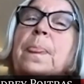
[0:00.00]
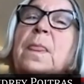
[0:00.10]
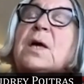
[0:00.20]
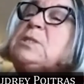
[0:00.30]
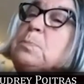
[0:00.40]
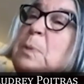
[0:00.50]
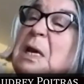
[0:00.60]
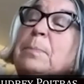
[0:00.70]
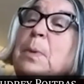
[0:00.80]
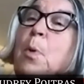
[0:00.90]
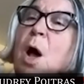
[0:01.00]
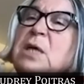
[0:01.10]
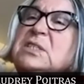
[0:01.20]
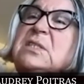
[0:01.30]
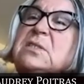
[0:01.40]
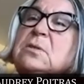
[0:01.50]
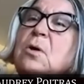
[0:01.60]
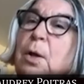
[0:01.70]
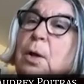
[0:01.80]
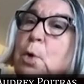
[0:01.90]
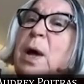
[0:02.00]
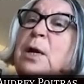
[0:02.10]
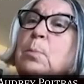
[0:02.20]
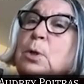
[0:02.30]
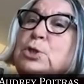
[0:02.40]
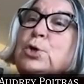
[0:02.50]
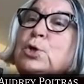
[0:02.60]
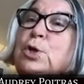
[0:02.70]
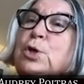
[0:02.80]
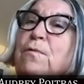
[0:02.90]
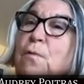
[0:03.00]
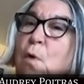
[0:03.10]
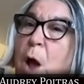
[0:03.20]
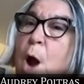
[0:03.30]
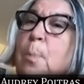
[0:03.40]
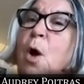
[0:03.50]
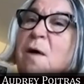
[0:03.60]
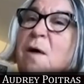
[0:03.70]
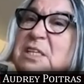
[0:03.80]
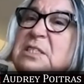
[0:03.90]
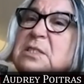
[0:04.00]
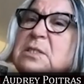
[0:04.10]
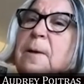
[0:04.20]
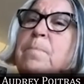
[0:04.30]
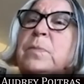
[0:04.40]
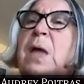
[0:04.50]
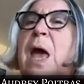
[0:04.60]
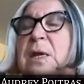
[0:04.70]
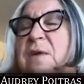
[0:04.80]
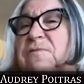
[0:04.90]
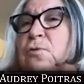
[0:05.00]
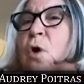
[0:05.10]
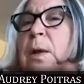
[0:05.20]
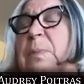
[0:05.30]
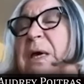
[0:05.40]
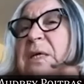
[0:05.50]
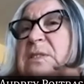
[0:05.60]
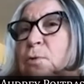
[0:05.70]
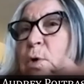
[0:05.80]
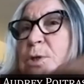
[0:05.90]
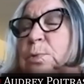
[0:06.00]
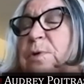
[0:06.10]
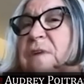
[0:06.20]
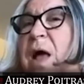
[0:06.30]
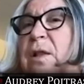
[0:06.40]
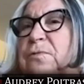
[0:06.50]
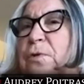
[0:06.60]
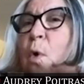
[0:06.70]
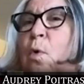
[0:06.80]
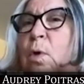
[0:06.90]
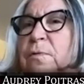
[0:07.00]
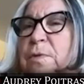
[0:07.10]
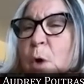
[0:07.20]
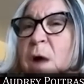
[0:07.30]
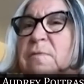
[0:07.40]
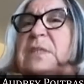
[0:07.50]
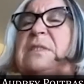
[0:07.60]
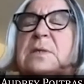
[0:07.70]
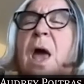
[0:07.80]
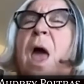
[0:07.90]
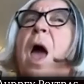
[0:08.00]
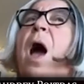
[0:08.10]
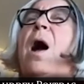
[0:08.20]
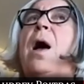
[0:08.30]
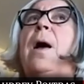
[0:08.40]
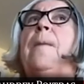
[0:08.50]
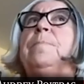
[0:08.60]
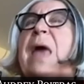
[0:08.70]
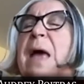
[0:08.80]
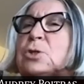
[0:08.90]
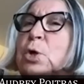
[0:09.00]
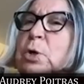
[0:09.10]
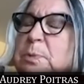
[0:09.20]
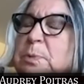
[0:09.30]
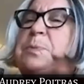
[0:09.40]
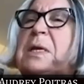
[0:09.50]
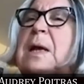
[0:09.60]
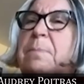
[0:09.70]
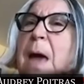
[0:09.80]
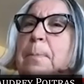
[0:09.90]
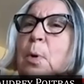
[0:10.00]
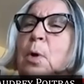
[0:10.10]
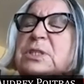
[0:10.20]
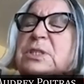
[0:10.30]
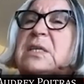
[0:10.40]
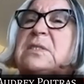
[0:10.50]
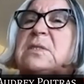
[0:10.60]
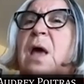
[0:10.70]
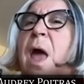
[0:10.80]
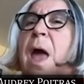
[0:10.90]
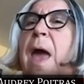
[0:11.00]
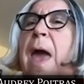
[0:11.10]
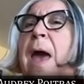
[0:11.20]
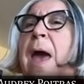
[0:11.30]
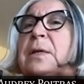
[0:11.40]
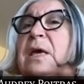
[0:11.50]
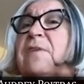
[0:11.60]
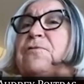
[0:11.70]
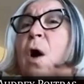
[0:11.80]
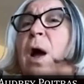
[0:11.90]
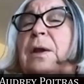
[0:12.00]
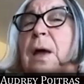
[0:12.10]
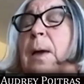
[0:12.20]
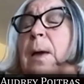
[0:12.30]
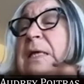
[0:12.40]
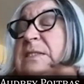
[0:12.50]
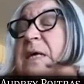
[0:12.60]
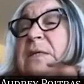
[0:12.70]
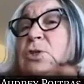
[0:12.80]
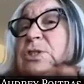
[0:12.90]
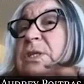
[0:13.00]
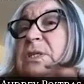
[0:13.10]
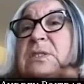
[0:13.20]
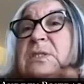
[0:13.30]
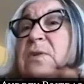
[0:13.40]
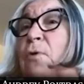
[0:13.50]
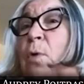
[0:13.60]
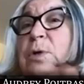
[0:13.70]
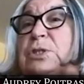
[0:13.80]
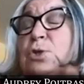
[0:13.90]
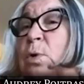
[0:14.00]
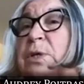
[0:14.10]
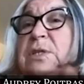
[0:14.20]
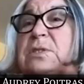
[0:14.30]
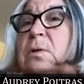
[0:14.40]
speed up the process on the credible assertion for our province. And if not, because of course we filed for the whole of the province, and to speed up that process. And if not, it's as our citizens have always told us,